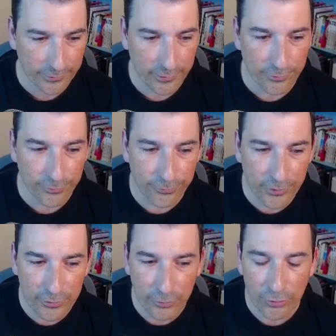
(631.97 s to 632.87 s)
the
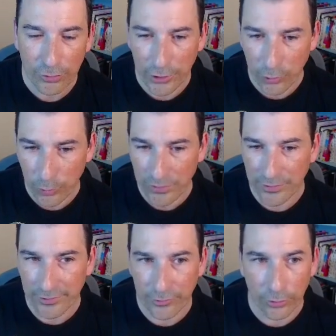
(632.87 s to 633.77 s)
filter liquid
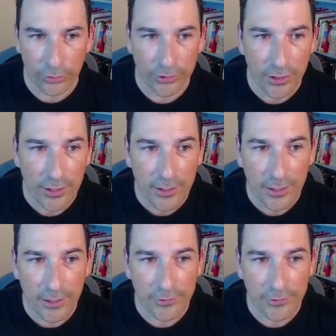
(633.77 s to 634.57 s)
distort and